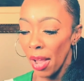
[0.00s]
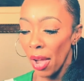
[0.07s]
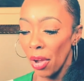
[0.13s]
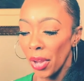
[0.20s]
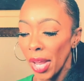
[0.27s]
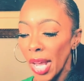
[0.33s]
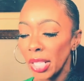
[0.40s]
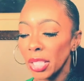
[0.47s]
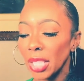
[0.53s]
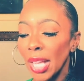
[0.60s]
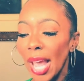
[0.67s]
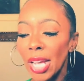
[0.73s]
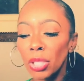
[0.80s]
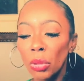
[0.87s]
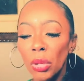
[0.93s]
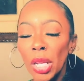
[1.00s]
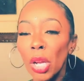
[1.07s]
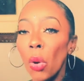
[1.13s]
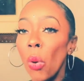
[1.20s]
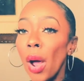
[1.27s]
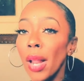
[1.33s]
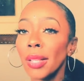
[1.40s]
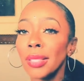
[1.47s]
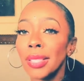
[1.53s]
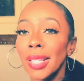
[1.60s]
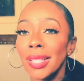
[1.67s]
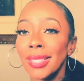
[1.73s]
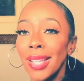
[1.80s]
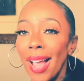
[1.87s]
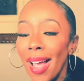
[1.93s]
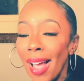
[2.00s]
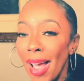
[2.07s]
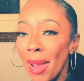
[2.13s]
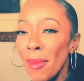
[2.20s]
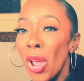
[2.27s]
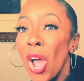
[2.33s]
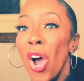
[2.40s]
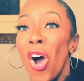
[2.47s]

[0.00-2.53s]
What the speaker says: Okay, scheduling quality time,